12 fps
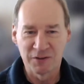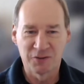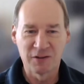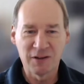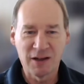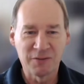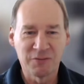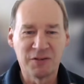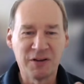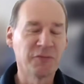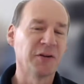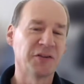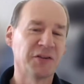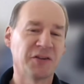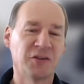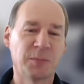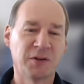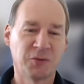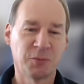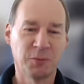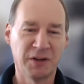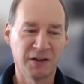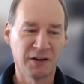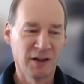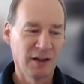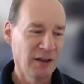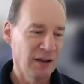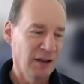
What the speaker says: There's a lot of differences between